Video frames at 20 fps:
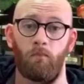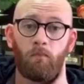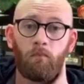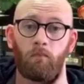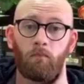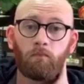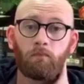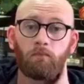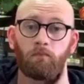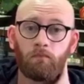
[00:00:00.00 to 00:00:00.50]

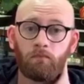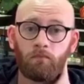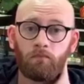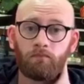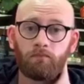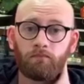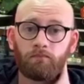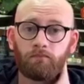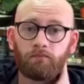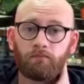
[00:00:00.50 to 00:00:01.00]

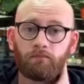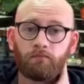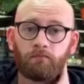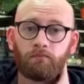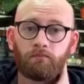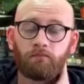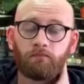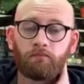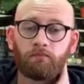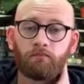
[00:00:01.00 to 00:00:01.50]

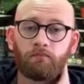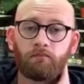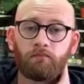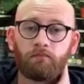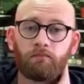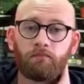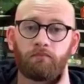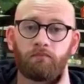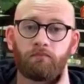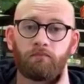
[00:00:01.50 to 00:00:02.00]

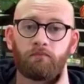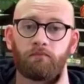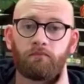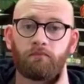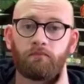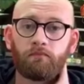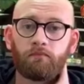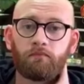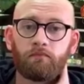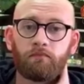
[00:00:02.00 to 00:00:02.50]

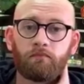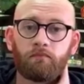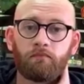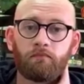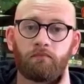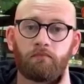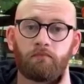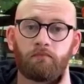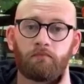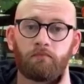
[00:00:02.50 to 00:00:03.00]

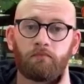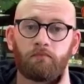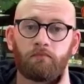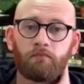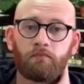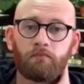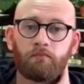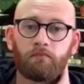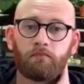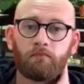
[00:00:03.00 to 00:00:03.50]

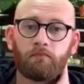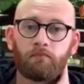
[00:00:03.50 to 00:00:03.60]
No words are spoken by the person on screen.